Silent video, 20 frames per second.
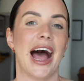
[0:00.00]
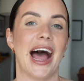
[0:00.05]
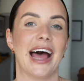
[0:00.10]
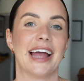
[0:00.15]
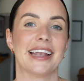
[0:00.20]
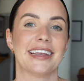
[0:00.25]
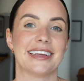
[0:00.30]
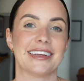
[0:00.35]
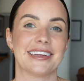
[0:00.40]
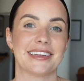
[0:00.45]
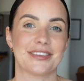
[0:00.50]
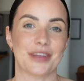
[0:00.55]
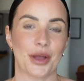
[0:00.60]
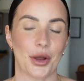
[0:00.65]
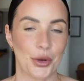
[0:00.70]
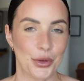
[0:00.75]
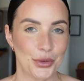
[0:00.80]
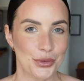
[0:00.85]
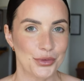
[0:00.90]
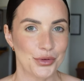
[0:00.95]
And it is
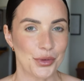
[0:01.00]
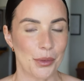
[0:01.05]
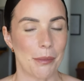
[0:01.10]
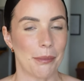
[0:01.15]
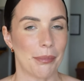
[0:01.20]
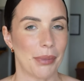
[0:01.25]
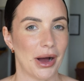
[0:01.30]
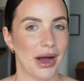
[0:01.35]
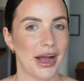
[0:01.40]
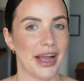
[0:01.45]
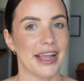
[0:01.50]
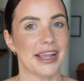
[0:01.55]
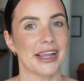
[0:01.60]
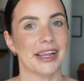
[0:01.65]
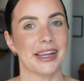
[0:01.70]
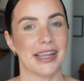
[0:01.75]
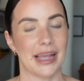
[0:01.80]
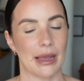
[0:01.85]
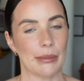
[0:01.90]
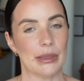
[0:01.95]
owned
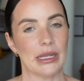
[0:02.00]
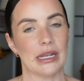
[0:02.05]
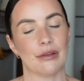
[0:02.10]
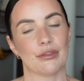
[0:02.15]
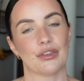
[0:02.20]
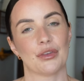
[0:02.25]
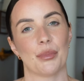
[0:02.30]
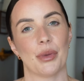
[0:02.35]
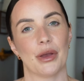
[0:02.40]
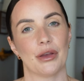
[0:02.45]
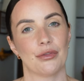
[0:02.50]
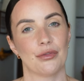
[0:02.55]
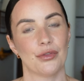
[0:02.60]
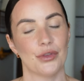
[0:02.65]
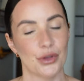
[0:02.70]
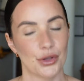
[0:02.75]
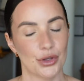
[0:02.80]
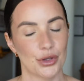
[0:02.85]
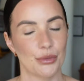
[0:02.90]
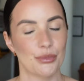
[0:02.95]
by Gabby Loves
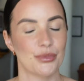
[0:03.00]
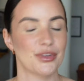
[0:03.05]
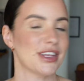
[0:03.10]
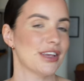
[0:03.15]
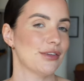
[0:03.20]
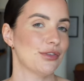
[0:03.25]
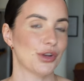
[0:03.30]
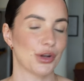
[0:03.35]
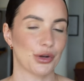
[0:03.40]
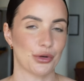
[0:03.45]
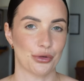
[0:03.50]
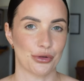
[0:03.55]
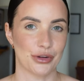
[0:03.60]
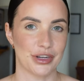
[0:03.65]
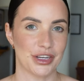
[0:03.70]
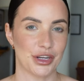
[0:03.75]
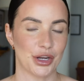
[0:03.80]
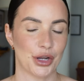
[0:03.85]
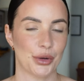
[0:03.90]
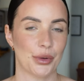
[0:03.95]
Perfumes. If you don't
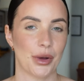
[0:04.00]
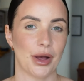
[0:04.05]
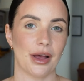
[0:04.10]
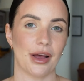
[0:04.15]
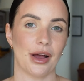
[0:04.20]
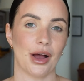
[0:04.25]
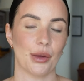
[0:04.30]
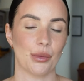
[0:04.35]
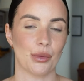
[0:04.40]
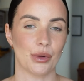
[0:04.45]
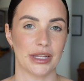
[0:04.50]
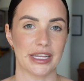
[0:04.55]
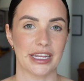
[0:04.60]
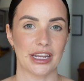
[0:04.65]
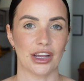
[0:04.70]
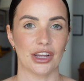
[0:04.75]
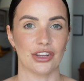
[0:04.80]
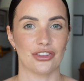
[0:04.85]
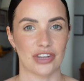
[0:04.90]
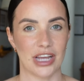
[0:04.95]
already know her, I will
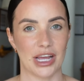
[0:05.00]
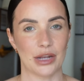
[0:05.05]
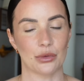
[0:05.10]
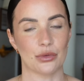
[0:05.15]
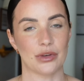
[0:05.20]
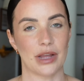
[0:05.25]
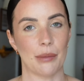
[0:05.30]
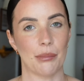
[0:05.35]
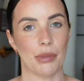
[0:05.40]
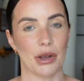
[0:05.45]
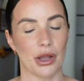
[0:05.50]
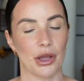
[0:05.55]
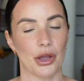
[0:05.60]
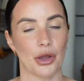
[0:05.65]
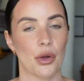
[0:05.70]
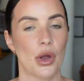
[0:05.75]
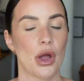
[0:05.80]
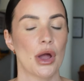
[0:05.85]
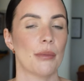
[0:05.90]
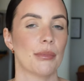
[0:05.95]
link her channel down
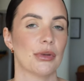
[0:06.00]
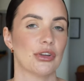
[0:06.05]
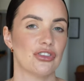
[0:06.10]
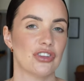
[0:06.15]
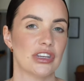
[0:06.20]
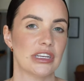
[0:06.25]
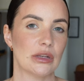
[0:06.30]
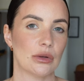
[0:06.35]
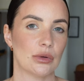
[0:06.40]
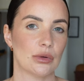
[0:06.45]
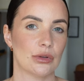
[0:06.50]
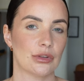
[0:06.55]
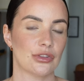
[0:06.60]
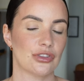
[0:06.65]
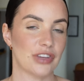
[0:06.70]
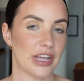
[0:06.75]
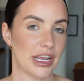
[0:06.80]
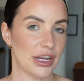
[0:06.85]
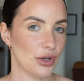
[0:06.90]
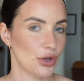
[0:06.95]
below. But she
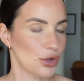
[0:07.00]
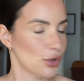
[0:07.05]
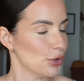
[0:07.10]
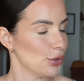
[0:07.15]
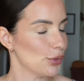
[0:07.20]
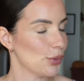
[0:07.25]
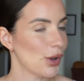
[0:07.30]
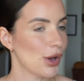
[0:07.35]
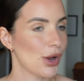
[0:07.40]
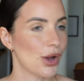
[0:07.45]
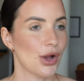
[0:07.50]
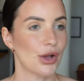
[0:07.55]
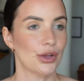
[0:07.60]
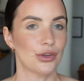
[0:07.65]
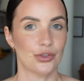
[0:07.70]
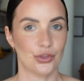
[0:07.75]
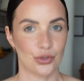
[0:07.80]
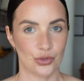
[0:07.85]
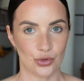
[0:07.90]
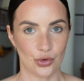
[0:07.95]
launched a new
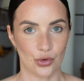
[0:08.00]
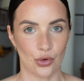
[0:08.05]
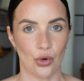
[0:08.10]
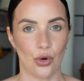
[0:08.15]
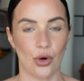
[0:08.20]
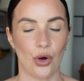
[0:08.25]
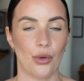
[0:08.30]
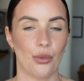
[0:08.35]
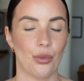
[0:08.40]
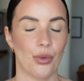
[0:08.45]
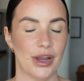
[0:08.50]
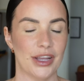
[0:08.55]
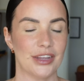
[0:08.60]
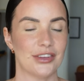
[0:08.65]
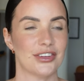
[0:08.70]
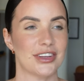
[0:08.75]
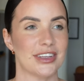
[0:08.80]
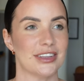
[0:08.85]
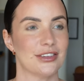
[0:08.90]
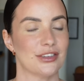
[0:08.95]
store
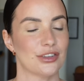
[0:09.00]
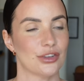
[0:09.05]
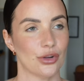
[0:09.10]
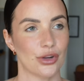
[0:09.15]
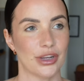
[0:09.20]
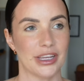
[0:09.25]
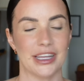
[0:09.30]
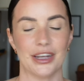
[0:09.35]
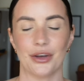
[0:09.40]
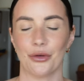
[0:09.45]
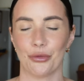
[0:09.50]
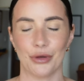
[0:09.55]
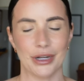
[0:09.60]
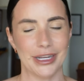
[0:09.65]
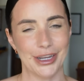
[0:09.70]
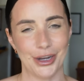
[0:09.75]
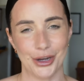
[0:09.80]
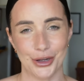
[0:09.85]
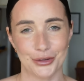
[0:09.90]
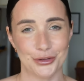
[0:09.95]
which is stocking
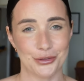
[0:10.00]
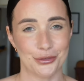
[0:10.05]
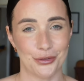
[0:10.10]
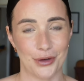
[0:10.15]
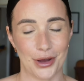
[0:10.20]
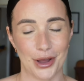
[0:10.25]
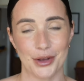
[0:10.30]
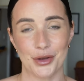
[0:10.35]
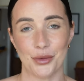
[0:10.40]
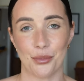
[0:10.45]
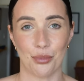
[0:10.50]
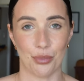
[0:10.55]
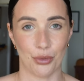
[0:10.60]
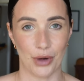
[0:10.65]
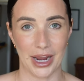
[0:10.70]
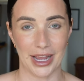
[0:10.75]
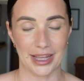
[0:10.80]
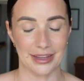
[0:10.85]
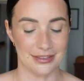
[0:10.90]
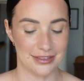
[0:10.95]
really hard to find
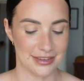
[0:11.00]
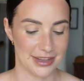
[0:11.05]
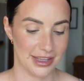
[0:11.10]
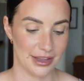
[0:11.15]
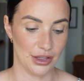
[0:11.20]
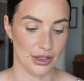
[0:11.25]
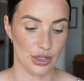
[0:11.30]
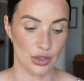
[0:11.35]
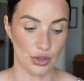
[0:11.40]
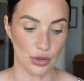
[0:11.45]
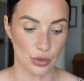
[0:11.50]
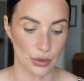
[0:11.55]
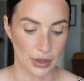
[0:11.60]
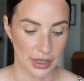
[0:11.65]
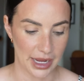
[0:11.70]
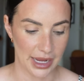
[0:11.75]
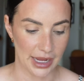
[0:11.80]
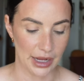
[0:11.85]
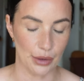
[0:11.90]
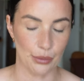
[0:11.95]
brands the
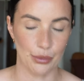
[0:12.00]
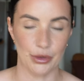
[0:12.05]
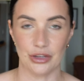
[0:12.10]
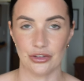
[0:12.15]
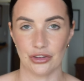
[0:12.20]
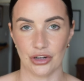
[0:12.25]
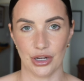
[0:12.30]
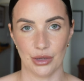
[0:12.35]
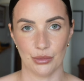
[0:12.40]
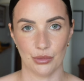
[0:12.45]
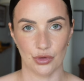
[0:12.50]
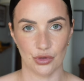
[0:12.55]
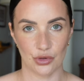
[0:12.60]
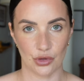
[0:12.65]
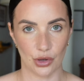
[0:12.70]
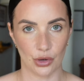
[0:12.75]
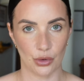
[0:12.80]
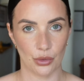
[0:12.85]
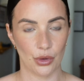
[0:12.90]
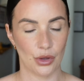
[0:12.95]
UK, which I am
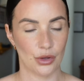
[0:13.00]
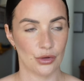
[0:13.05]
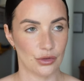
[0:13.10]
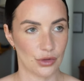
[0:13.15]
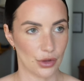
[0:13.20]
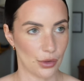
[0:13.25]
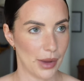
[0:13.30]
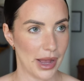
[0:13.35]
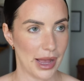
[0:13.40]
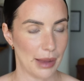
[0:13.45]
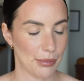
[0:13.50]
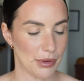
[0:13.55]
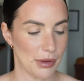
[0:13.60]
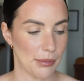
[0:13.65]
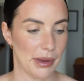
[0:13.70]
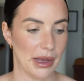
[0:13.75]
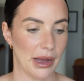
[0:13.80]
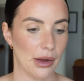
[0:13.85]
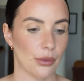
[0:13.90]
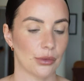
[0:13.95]
so happy
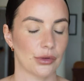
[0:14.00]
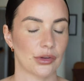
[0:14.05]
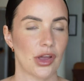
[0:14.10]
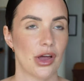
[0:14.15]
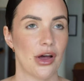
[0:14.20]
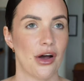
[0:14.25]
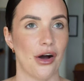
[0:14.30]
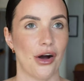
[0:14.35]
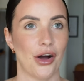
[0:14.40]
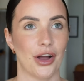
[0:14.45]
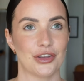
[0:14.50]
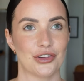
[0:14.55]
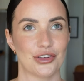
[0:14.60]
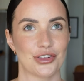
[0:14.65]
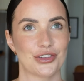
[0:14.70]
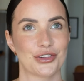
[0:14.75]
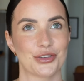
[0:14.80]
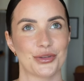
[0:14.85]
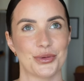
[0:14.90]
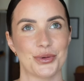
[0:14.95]
about. I
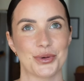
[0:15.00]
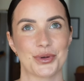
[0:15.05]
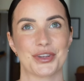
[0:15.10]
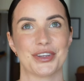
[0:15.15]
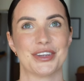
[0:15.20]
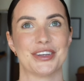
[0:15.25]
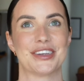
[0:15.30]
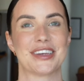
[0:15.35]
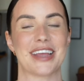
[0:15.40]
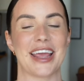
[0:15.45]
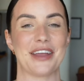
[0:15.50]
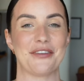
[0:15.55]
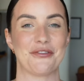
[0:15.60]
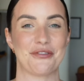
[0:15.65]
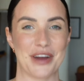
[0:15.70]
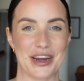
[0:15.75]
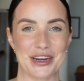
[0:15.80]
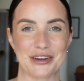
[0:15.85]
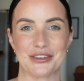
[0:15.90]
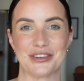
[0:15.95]
just ordered a
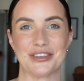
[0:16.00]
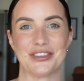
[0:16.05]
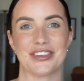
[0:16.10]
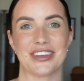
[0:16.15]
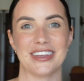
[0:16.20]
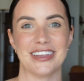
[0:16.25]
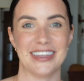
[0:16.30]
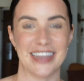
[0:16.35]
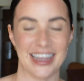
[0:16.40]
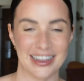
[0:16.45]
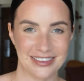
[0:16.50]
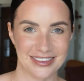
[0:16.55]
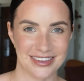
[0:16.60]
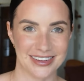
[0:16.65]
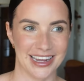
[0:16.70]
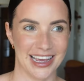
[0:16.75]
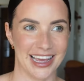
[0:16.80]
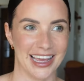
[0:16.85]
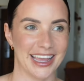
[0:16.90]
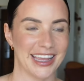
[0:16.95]
fragrance
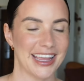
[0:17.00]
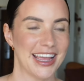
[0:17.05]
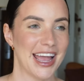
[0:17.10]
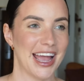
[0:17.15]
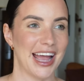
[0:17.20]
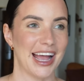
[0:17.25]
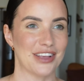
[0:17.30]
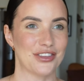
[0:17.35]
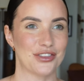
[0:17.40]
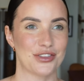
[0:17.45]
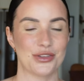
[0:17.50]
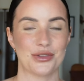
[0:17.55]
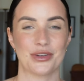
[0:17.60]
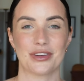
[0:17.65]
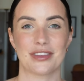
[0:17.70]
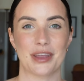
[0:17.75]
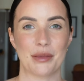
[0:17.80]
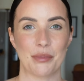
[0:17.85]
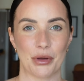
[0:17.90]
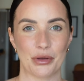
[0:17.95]
yesterday as soon
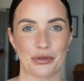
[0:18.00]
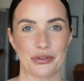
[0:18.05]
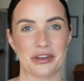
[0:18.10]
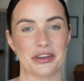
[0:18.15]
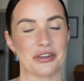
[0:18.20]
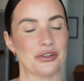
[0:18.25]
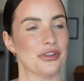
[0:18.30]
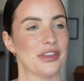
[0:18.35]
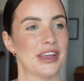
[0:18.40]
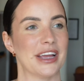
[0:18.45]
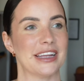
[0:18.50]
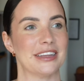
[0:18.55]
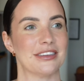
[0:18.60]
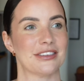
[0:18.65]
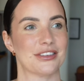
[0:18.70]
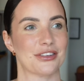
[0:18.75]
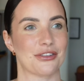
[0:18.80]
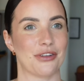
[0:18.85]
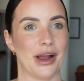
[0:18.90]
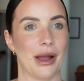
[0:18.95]
as they posted it on their
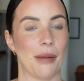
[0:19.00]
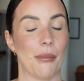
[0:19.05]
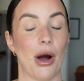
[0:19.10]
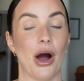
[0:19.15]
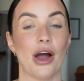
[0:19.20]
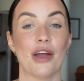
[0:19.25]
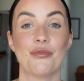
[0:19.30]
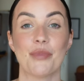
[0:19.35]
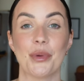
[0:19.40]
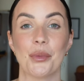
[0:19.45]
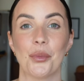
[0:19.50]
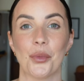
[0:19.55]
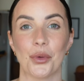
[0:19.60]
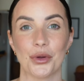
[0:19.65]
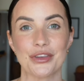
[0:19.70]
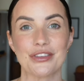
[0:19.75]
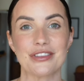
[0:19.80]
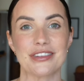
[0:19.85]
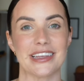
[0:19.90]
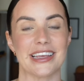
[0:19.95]
Instagram. I've been
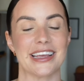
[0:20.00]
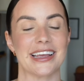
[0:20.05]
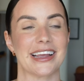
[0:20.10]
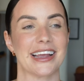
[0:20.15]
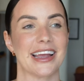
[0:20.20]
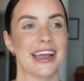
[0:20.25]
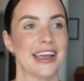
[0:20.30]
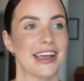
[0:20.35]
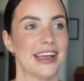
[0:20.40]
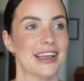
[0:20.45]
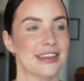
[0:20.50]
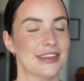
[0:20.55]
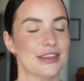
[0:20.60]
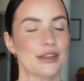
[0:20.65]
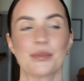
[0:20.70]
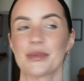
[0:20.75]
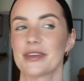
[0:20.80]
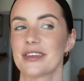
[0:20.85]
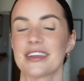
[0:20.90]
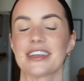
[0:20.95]
wanting
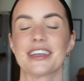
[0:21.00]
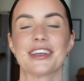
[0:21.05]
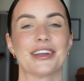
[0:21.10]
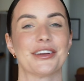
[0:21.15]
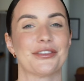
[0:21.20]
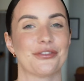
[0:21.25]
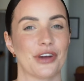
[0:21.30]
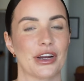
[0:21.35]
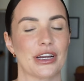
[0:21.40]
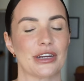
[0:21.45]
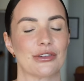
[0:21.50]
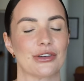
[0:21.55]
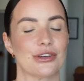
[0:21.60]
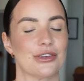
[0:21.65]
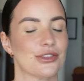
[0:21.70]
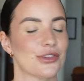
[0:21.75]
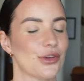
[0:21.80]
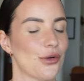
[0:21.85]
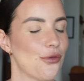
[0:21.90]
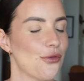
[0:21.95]
this particular
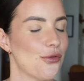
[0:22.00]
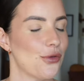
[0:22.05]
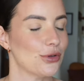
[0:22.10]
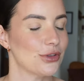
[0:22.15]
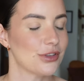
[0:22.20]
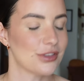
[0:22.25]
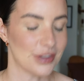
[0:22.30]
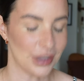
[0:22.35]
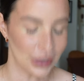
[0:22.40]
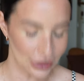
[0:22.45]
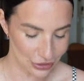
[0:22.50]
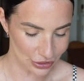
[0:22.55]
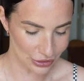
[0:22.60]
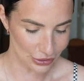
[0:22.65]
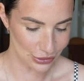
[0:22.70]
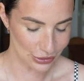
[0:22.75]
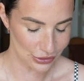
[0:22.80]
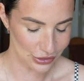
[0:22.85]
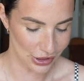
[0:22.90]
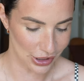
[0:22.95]
fragrance for such a
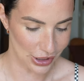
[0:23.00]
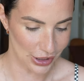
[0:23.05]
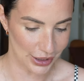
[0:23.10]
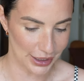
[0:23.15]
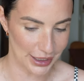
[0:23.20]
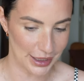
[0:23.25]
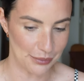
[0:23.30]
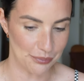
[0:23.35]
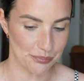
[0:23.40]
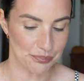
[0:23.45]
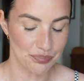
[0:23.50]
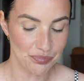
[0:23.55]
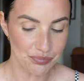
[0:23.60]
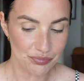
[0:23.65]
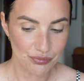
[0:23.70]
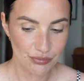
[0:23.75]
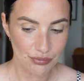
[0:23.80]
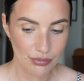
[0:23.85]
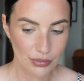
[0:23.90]
long time,